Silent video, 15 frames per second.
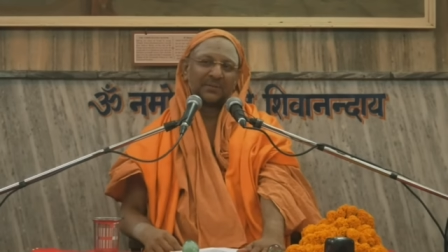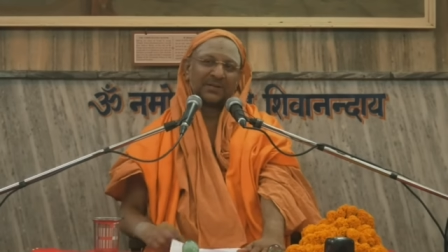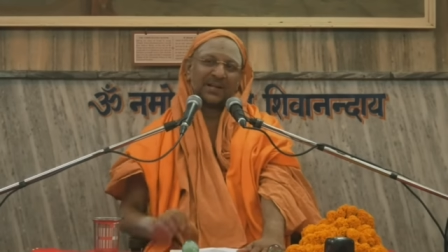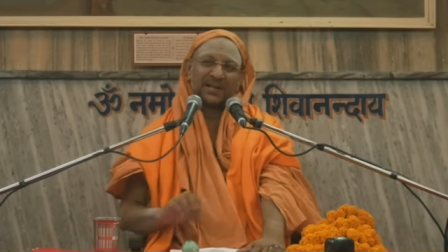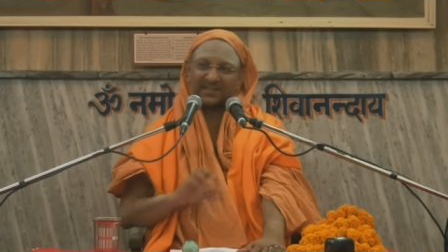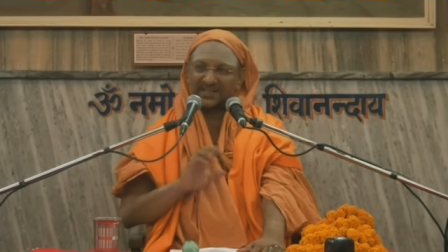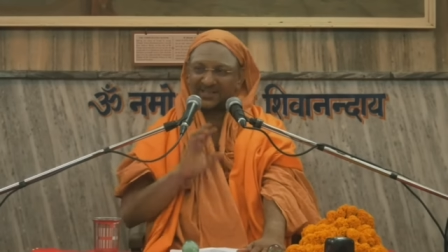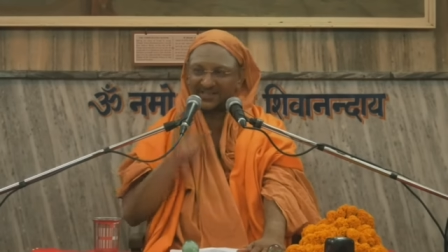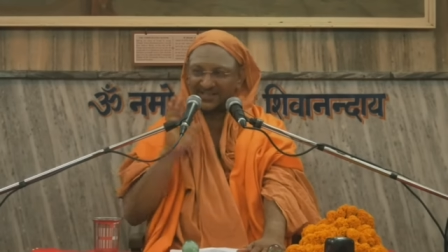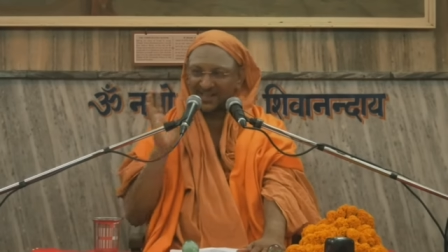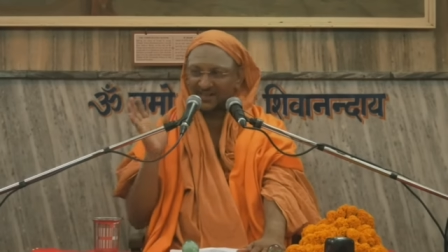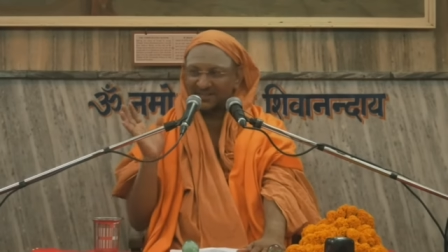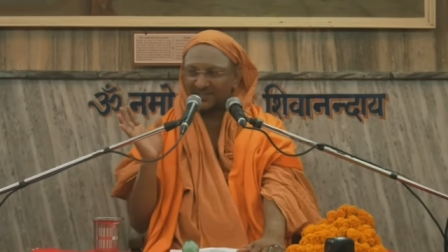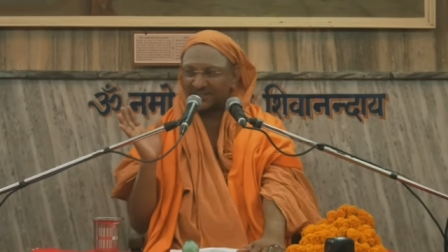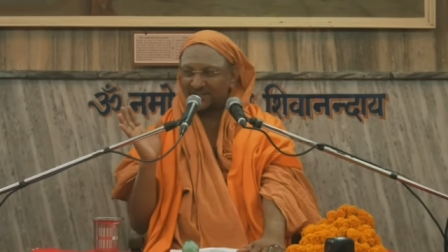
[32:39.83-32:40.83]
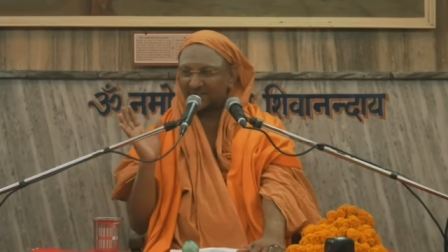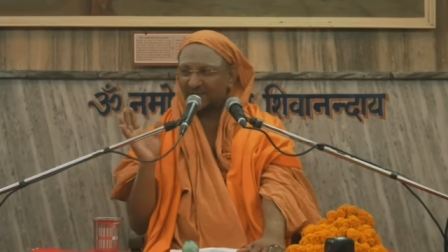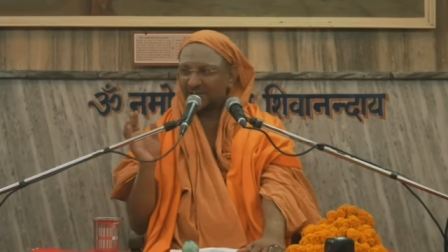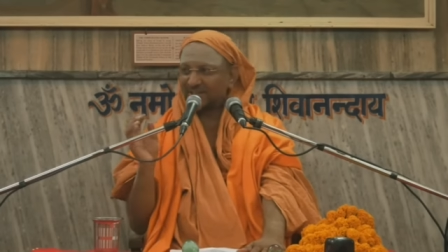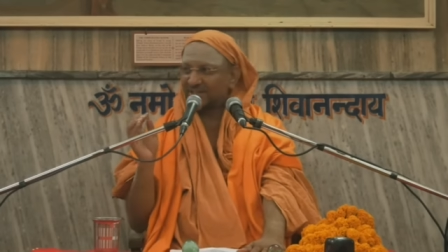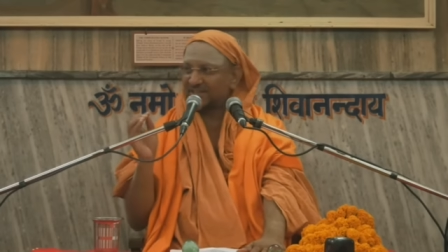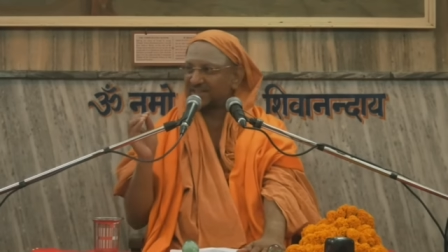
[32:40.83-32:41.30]
But uh, there is another
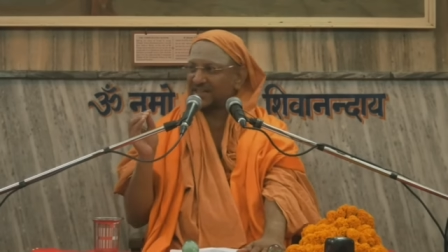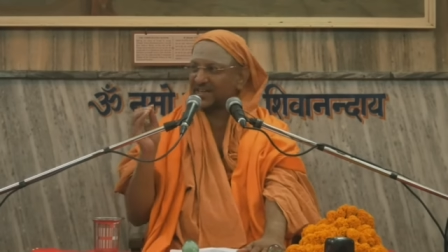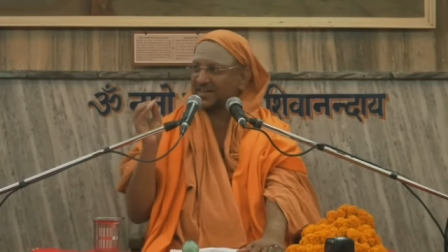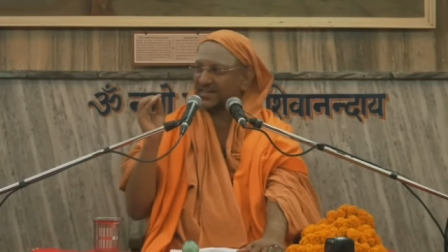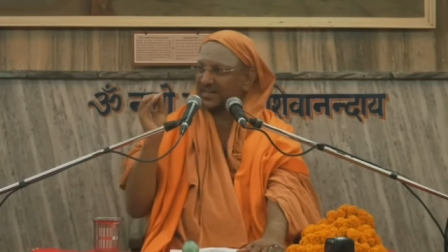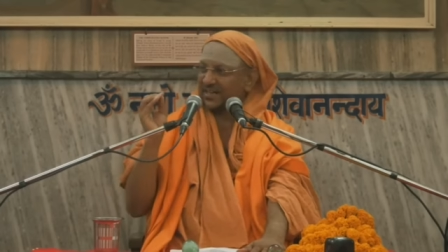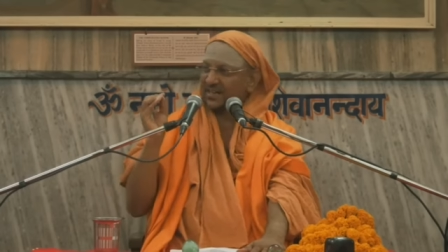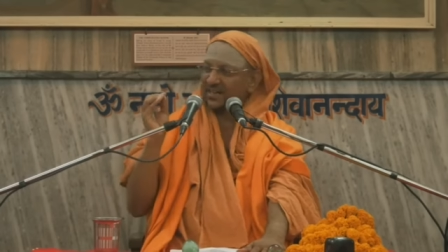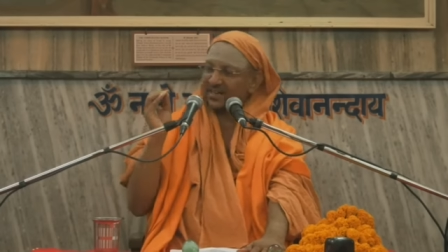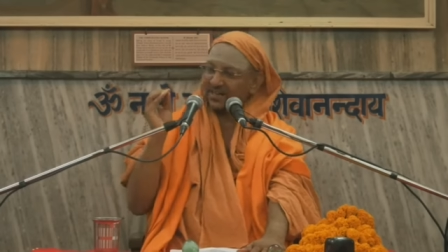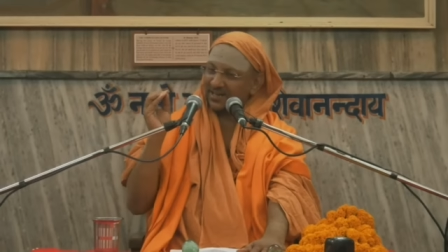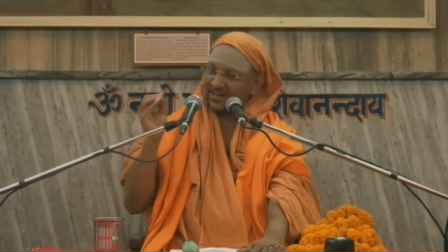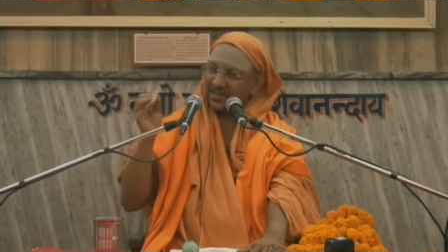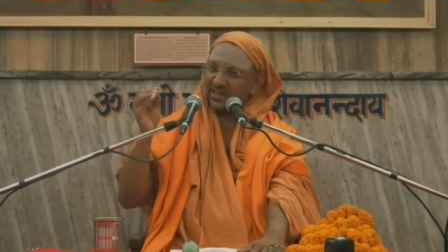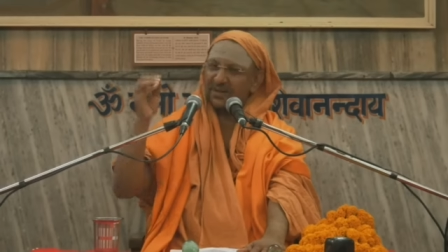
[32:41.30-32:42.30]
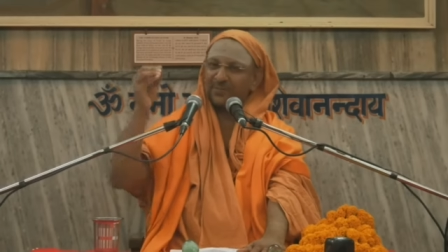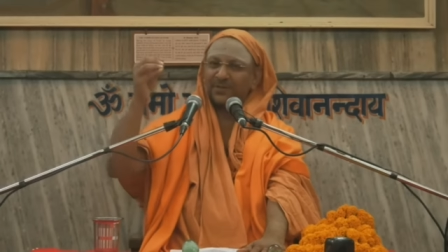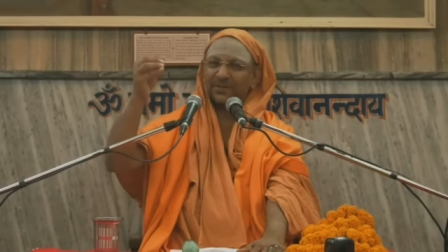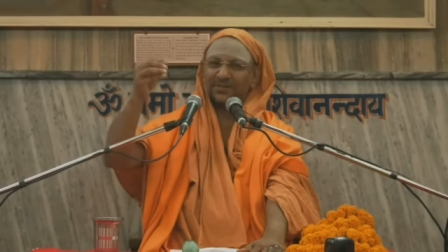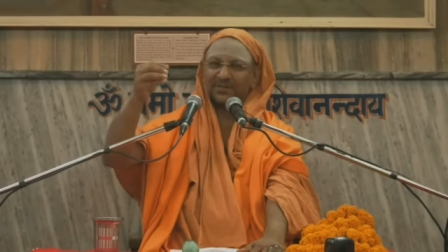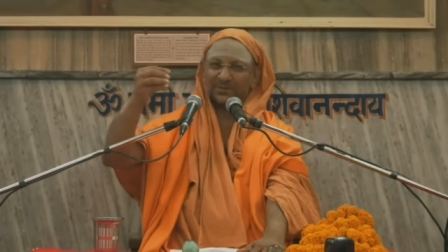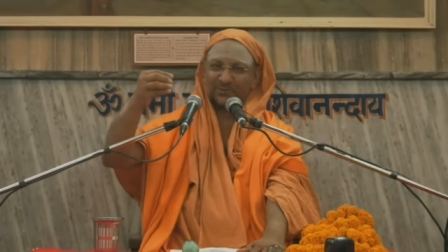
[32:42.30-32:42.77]
version that a
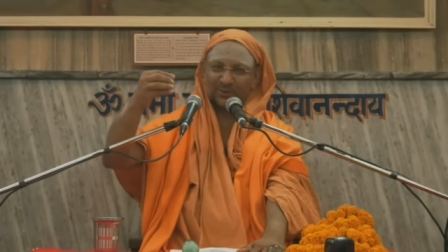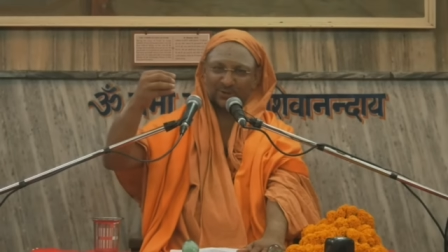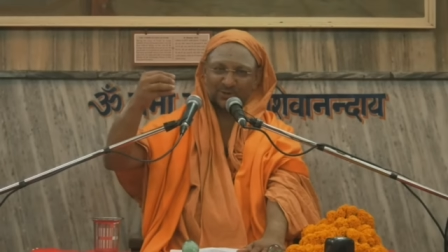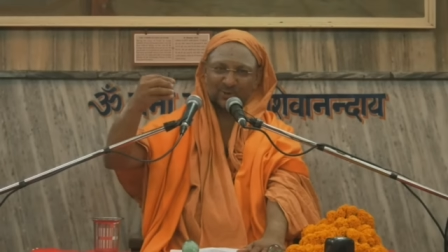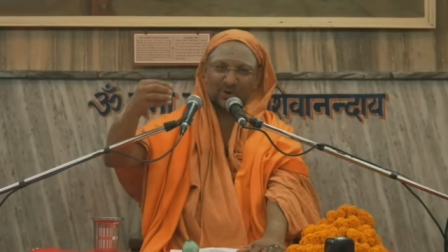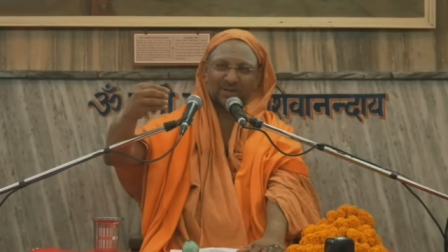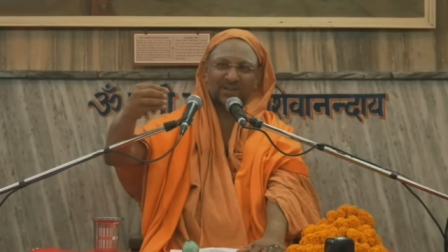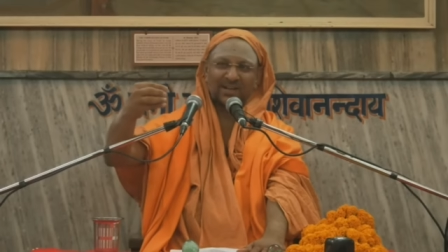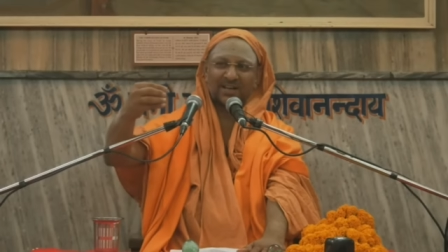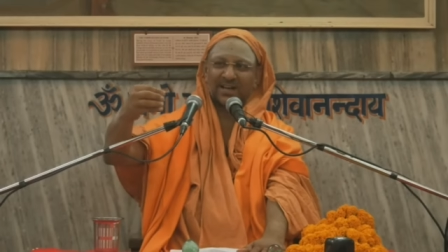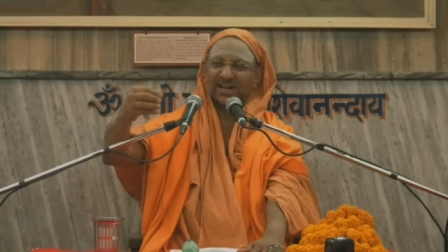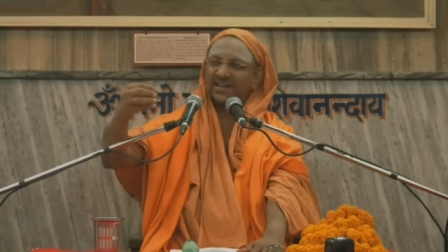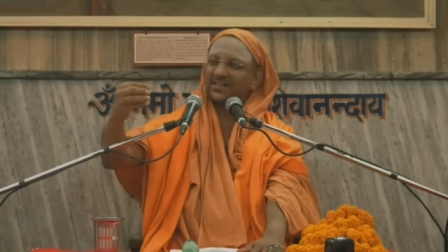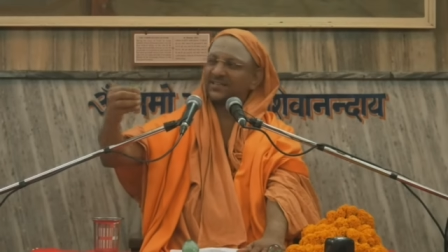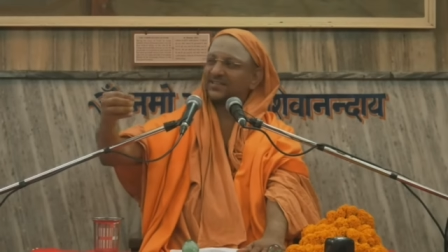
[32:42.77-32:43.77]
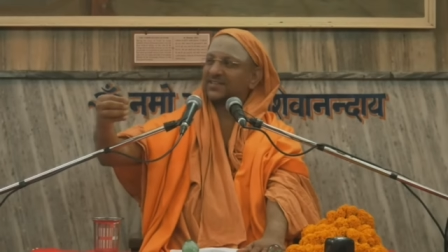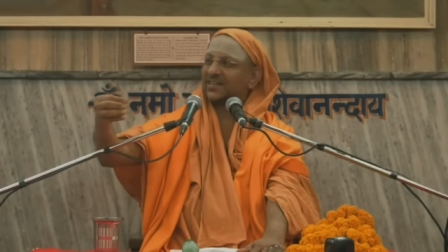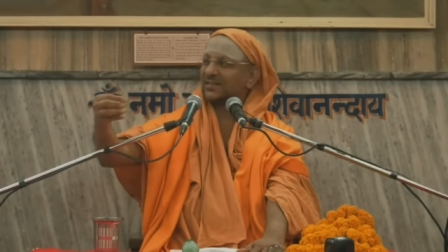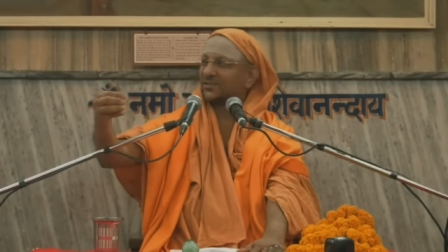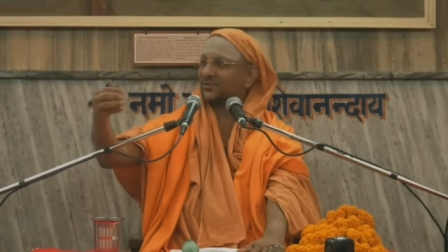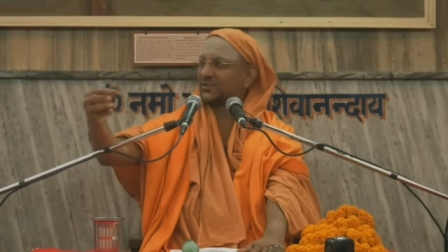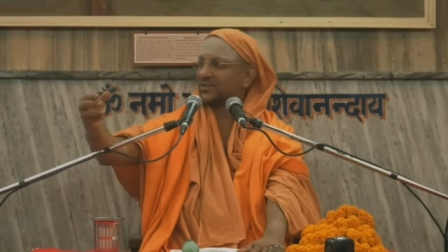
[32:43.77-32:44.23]
person who was walking ahead
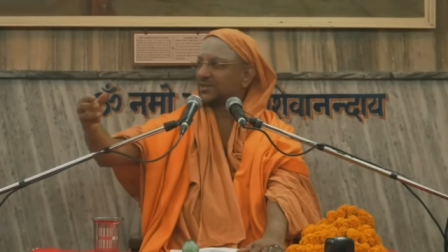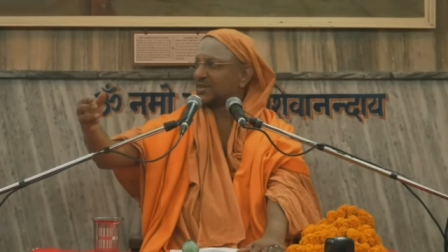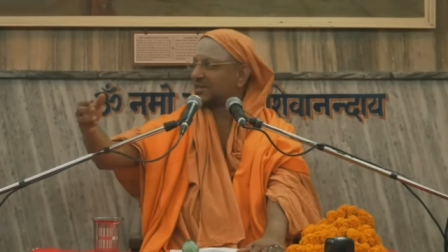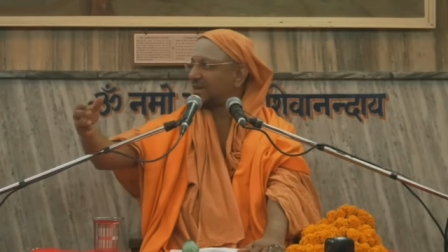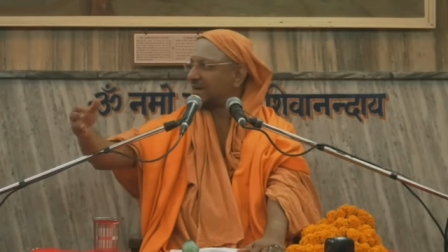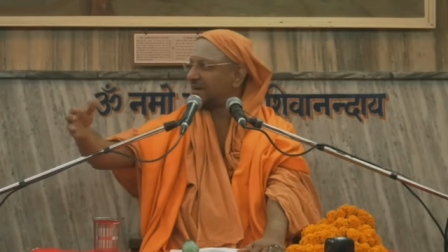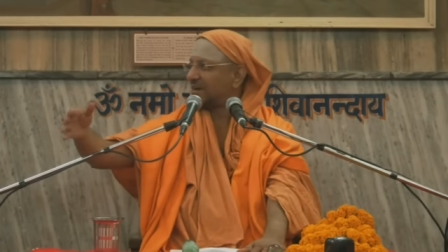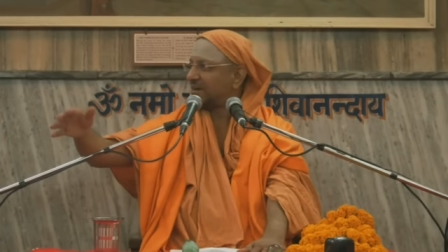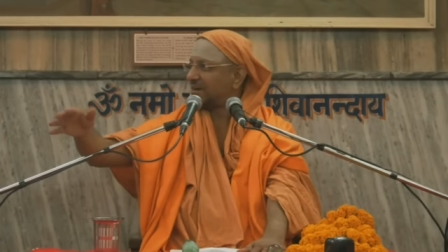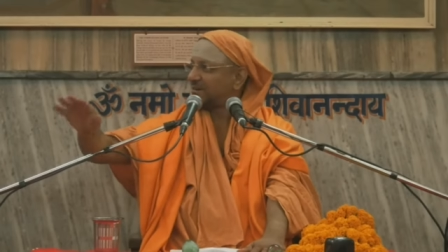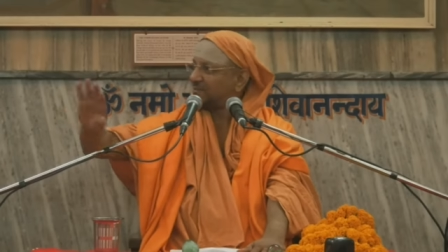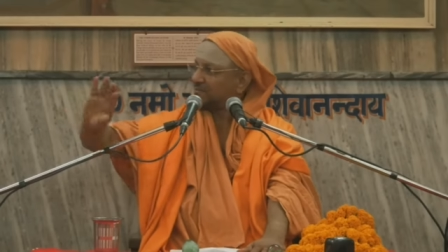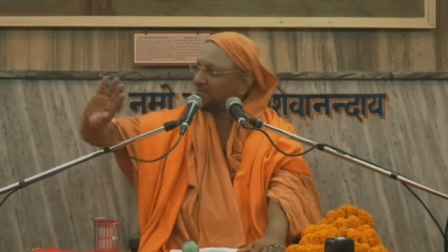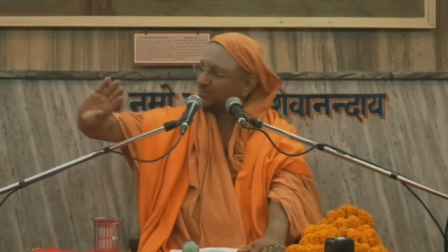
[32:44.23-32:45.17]
said to the Chandala,